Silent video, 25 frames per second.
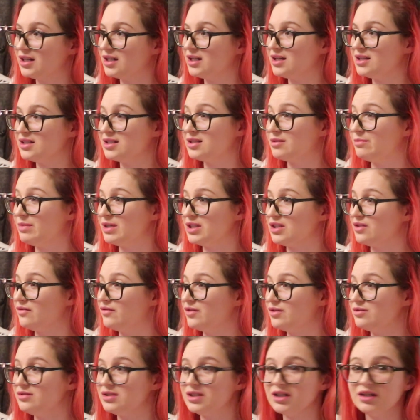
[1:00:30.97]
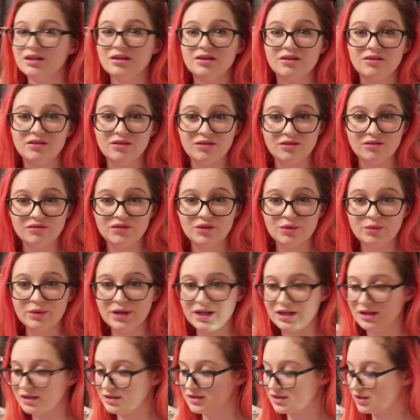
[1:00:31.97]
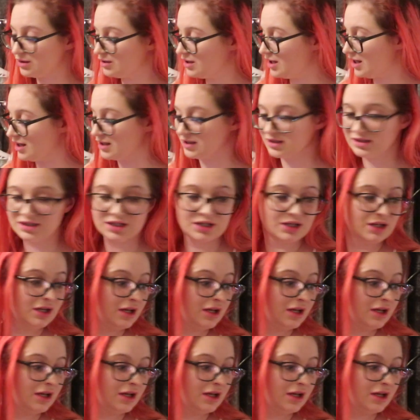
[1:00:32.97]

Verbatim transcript: and it's the best food day of the week. So yes,